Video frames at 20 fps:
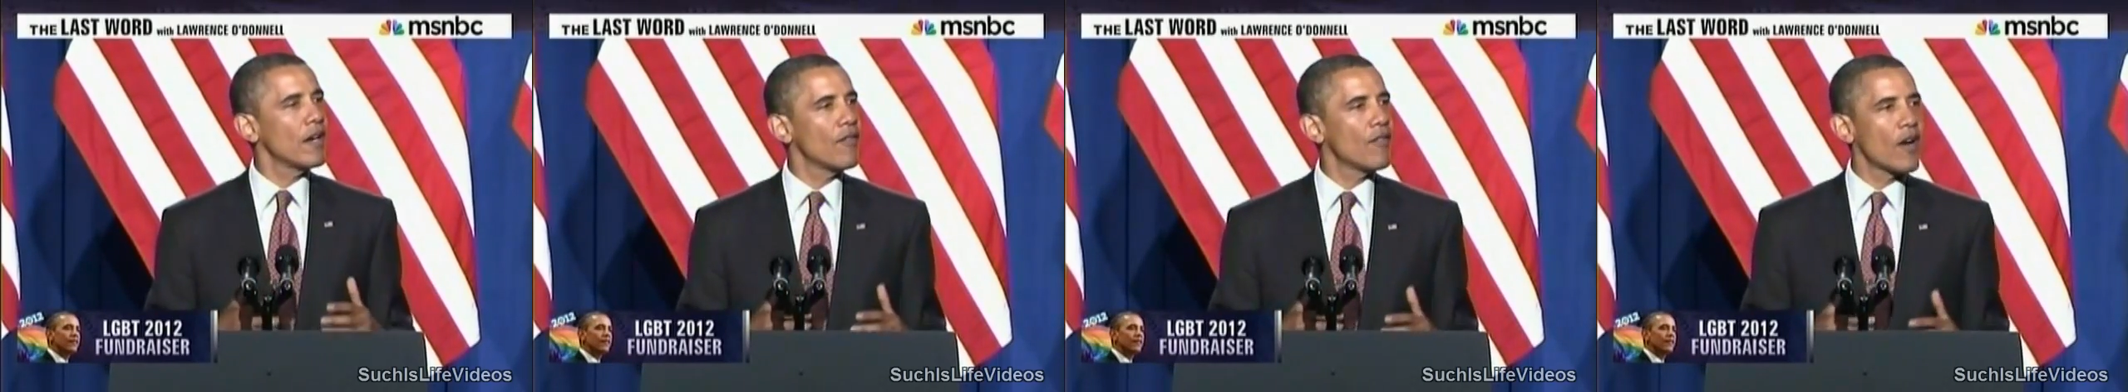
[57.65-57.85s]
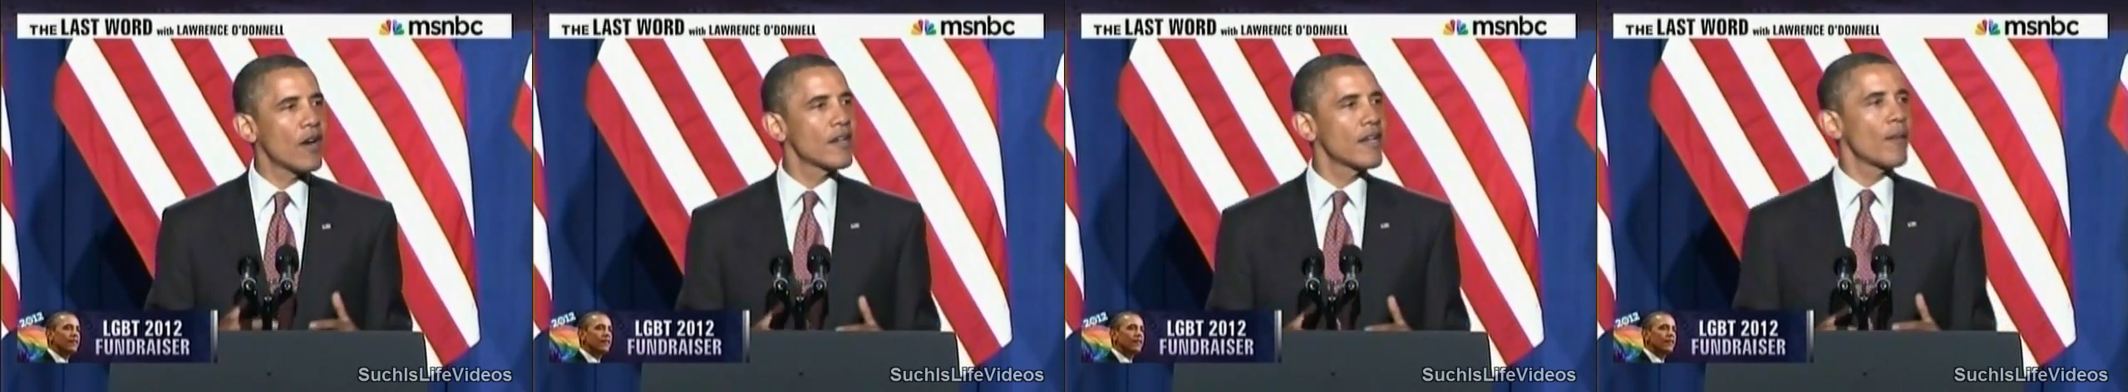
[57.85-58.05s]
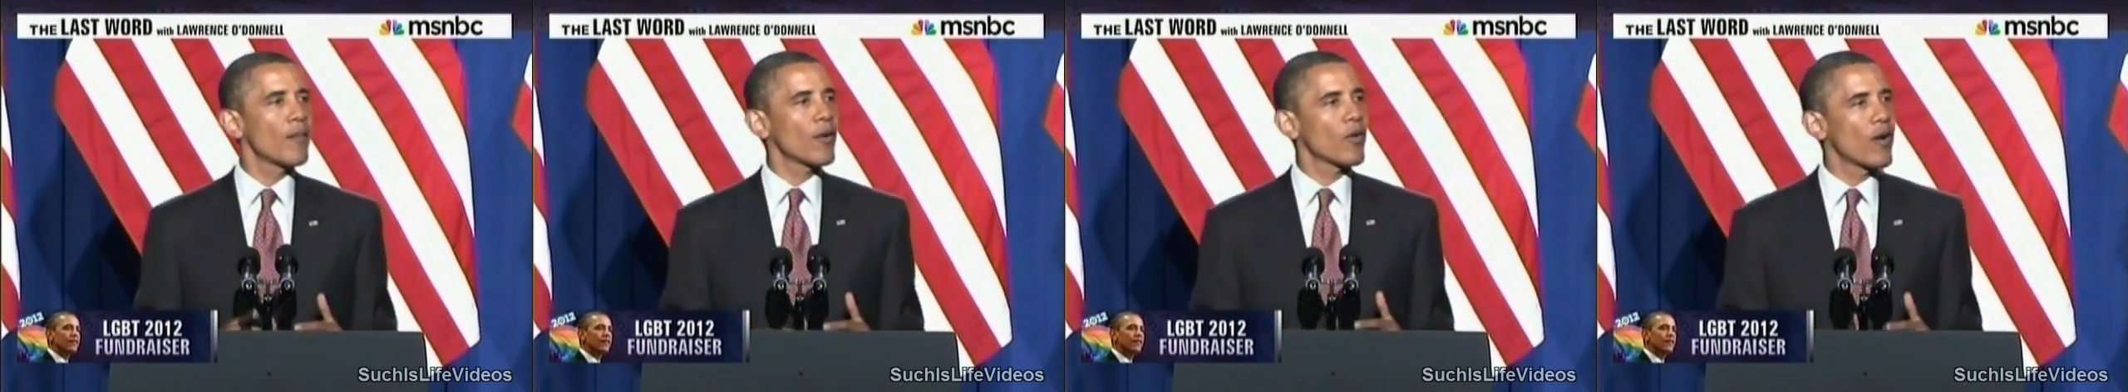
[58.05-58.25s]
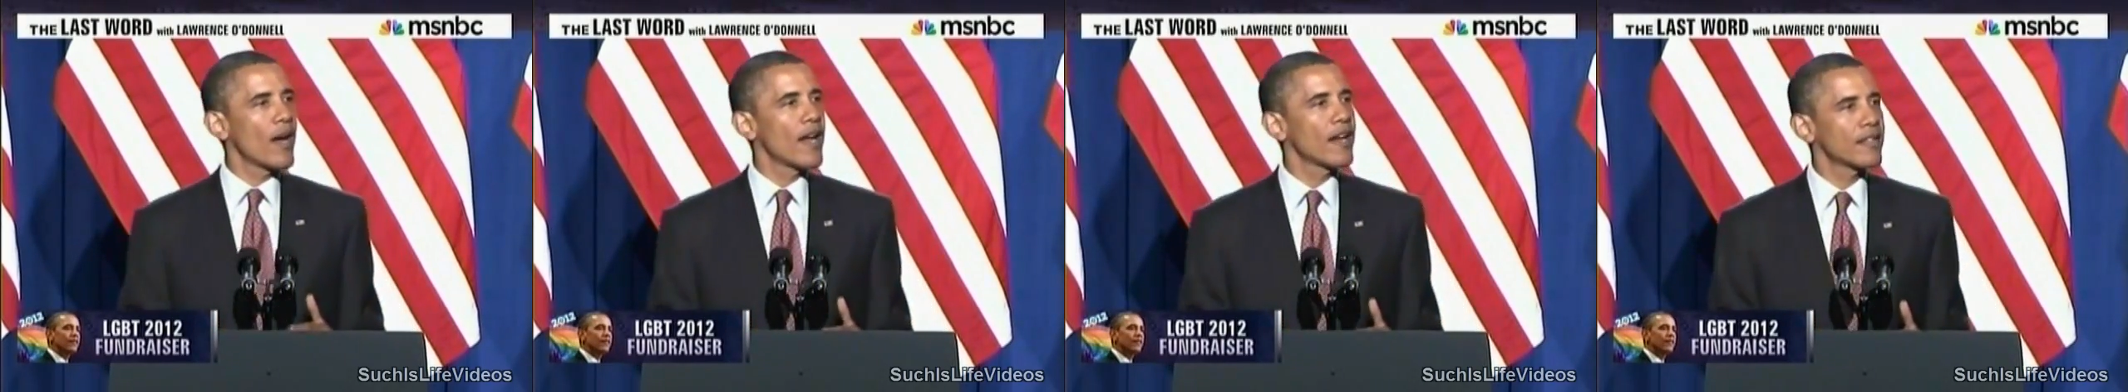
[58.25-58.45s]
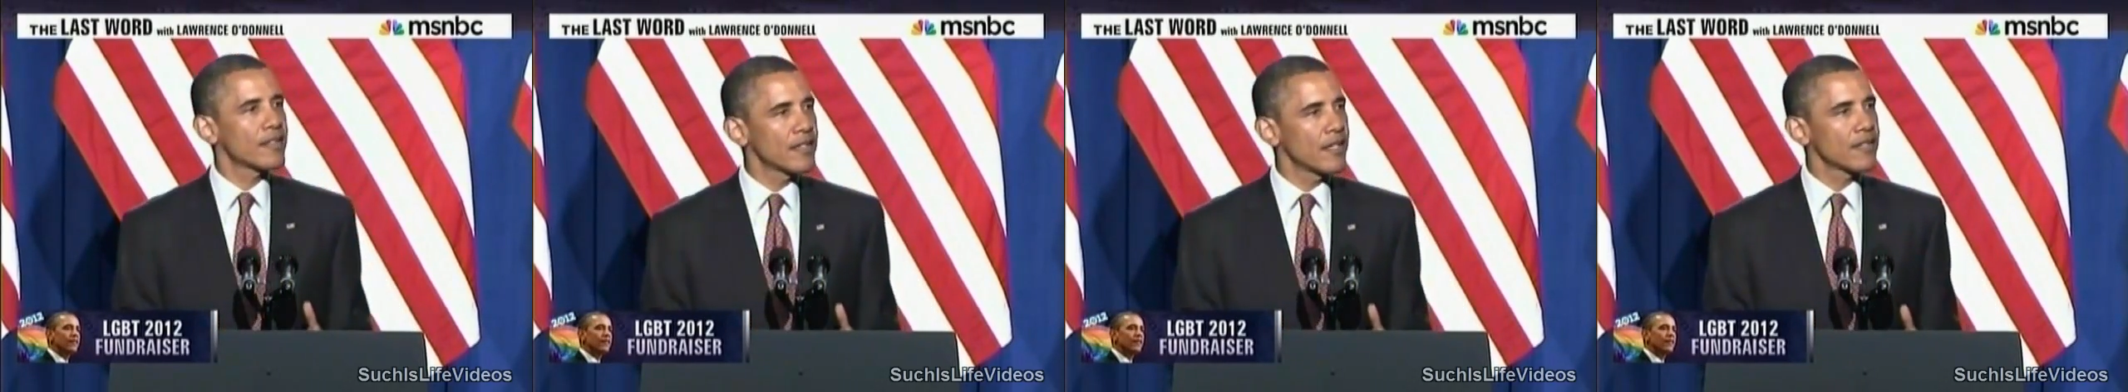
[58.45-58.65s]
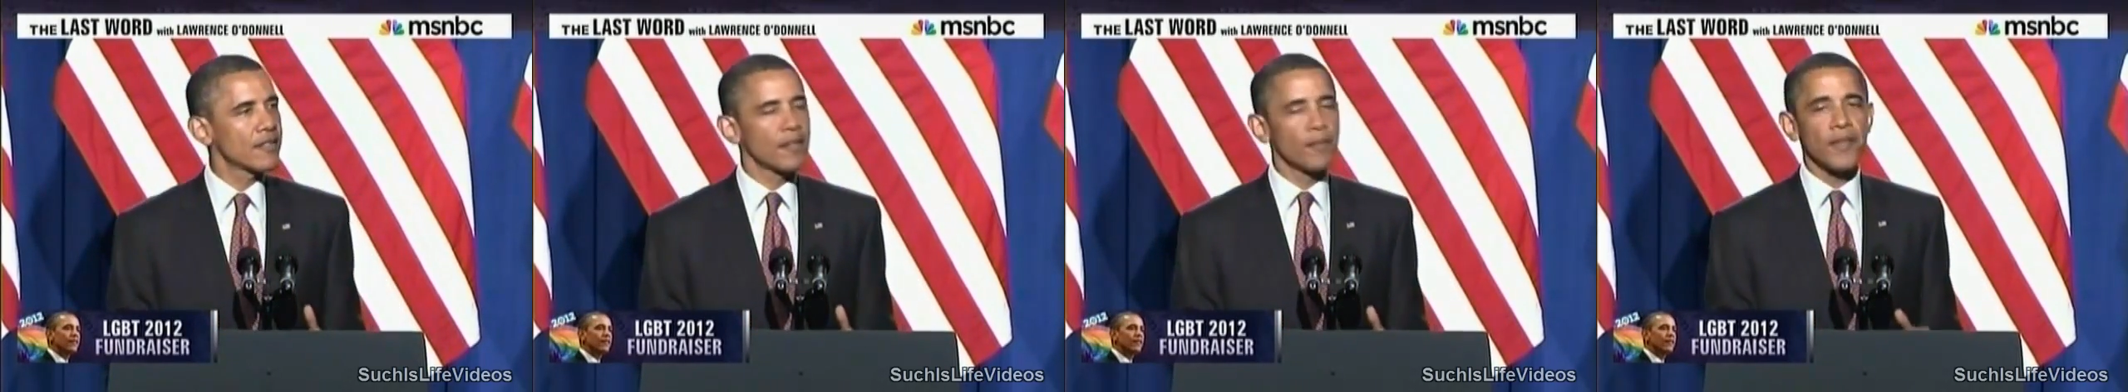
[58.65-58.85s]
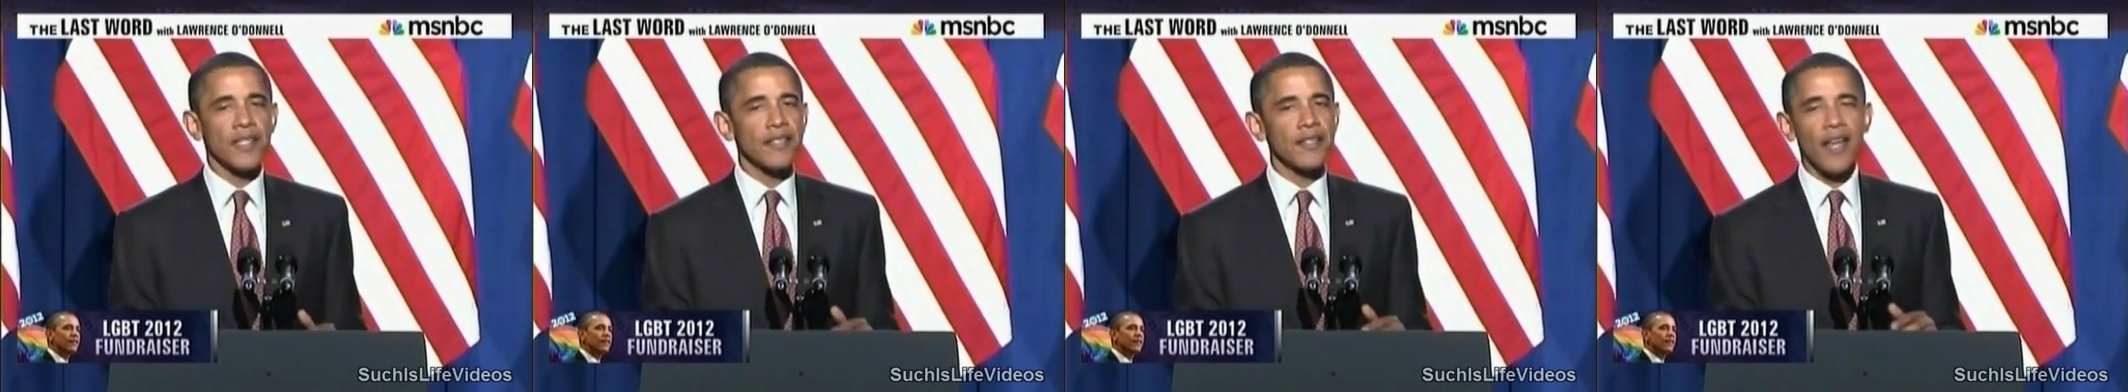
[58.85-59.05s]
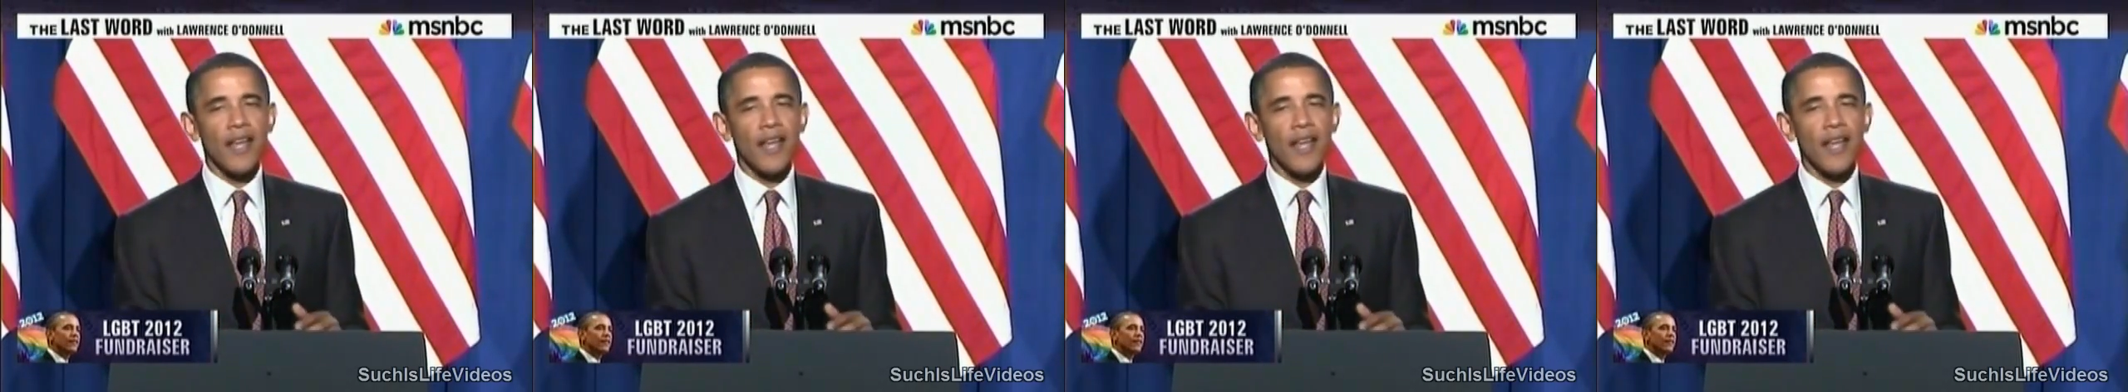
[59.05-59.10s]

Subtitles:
of our democratic system.